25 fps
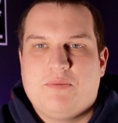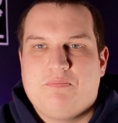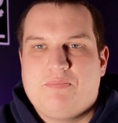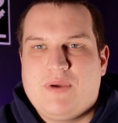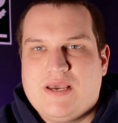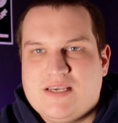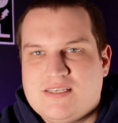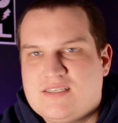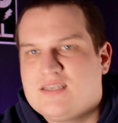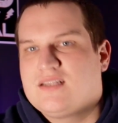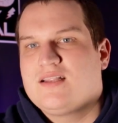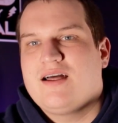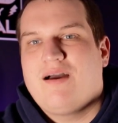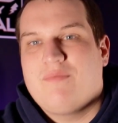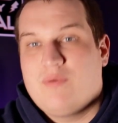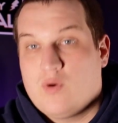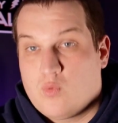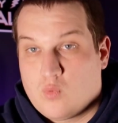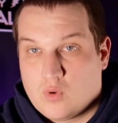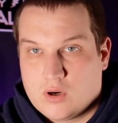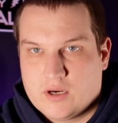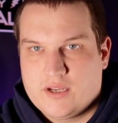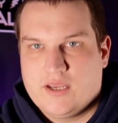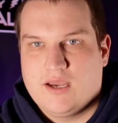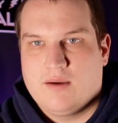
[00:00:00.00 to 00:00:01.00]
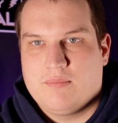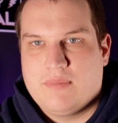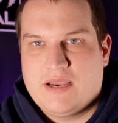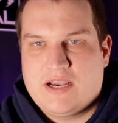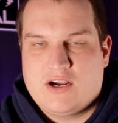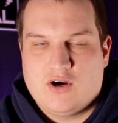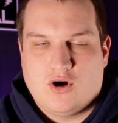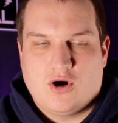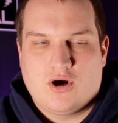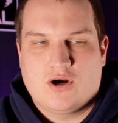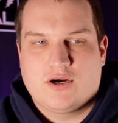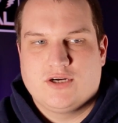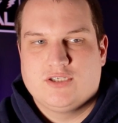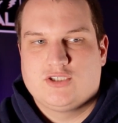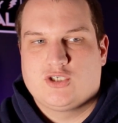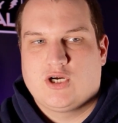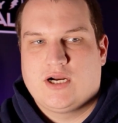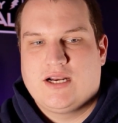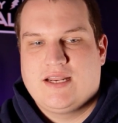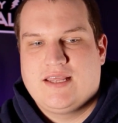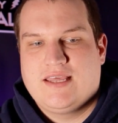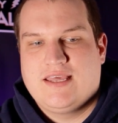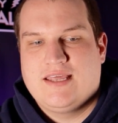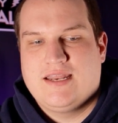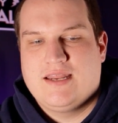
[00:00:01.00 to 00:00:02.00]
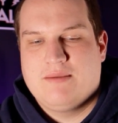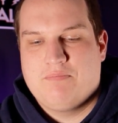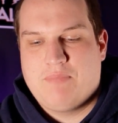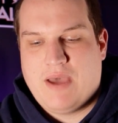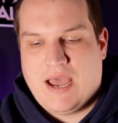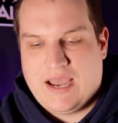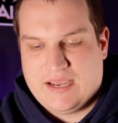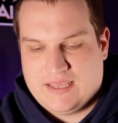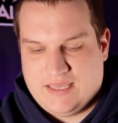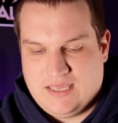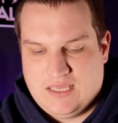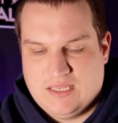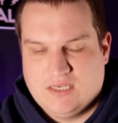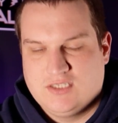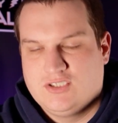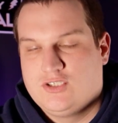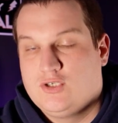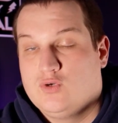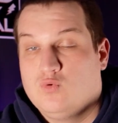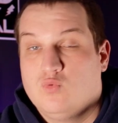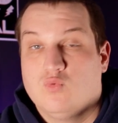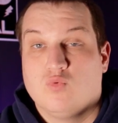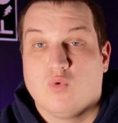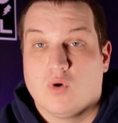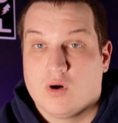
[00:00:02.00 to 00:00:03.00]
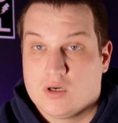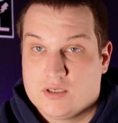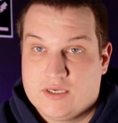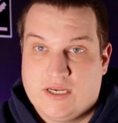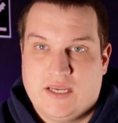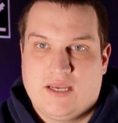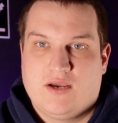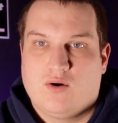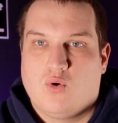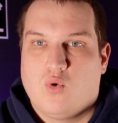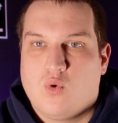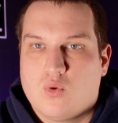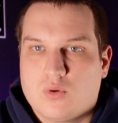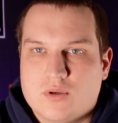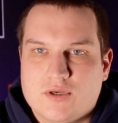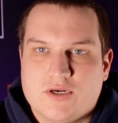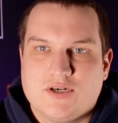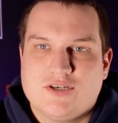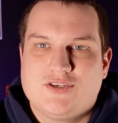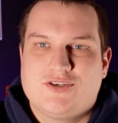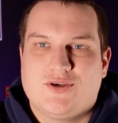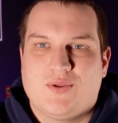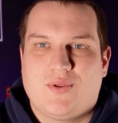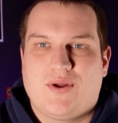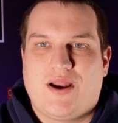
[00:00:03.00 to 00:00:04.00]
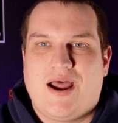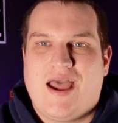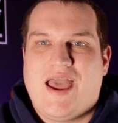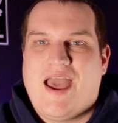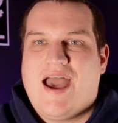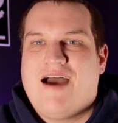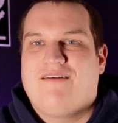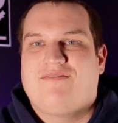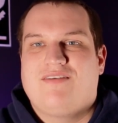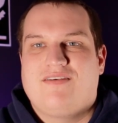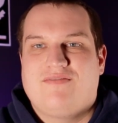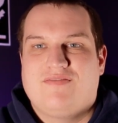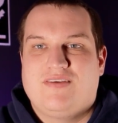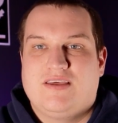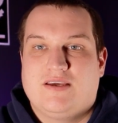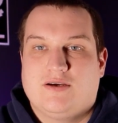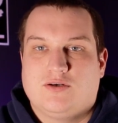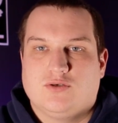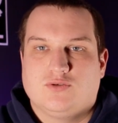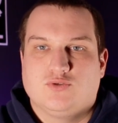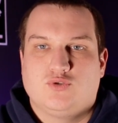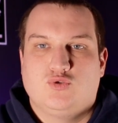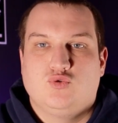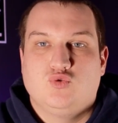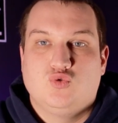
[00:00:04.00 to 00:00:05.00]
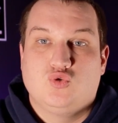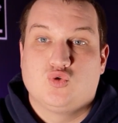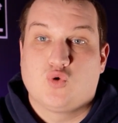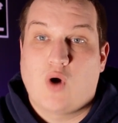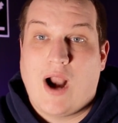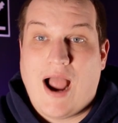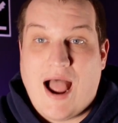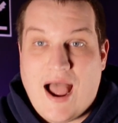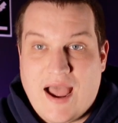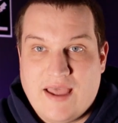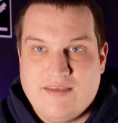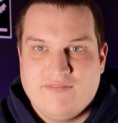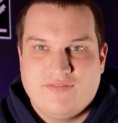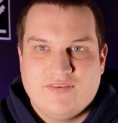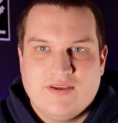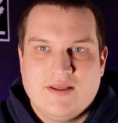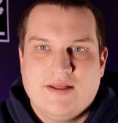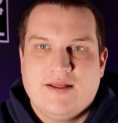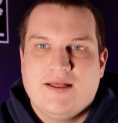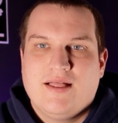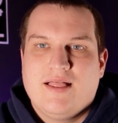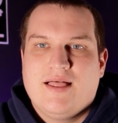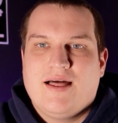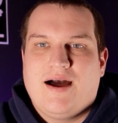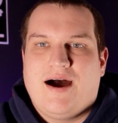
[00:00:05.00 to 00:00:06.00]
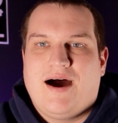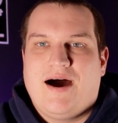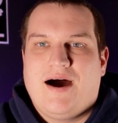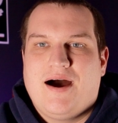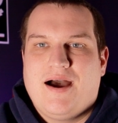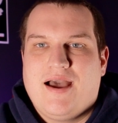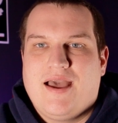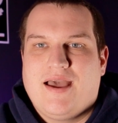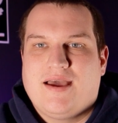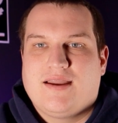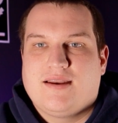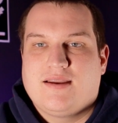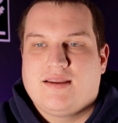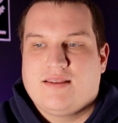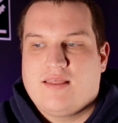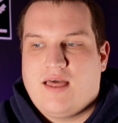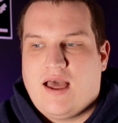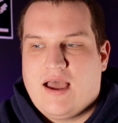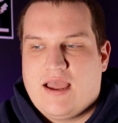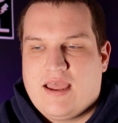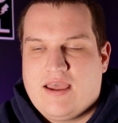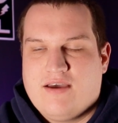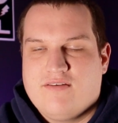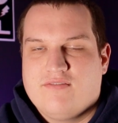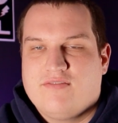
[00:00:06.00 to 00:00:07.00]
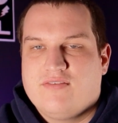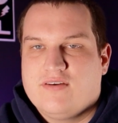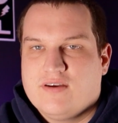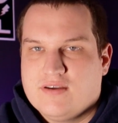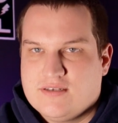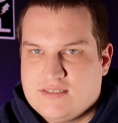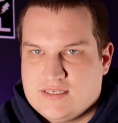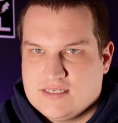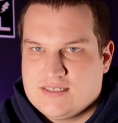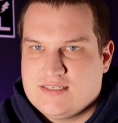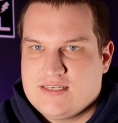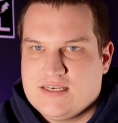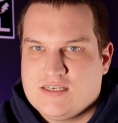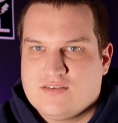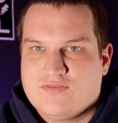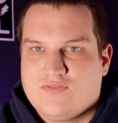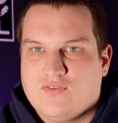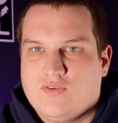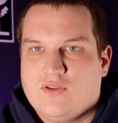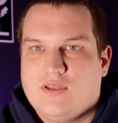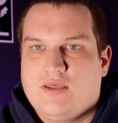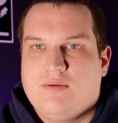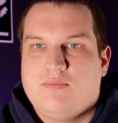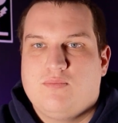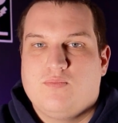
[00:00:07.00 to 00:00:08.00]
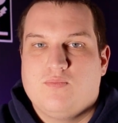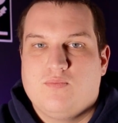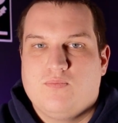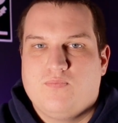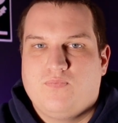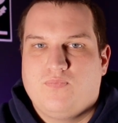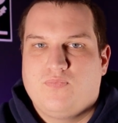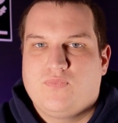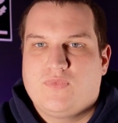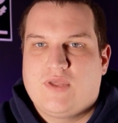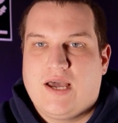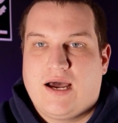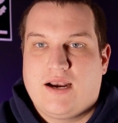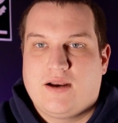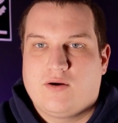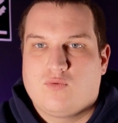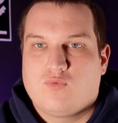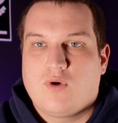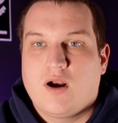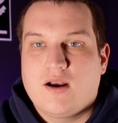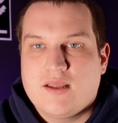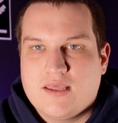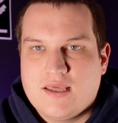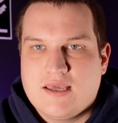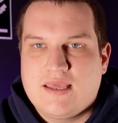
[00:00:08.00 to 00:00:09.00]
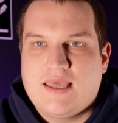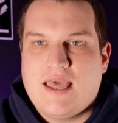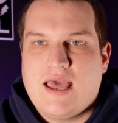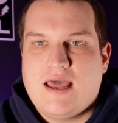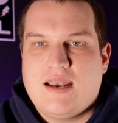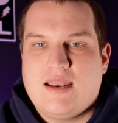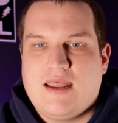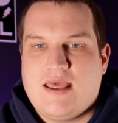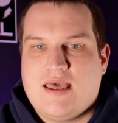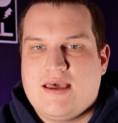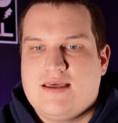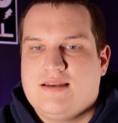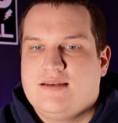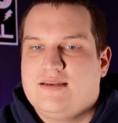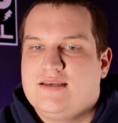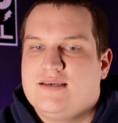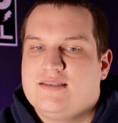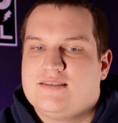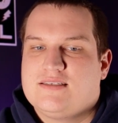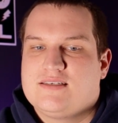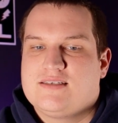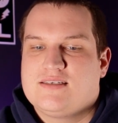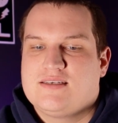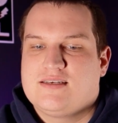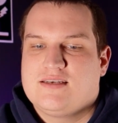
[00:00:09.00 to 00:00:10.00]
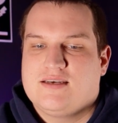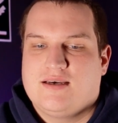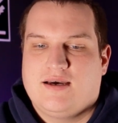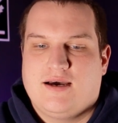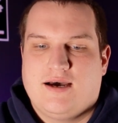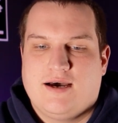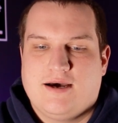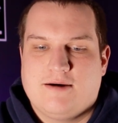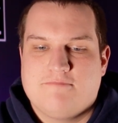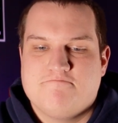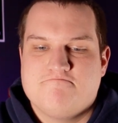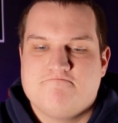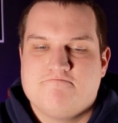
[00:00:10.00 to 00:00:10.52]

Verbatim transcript: But basically, I've been working on my car and trying to get it back into working order so that I have a vehicle to drive. And I have successfully got it running again, and it's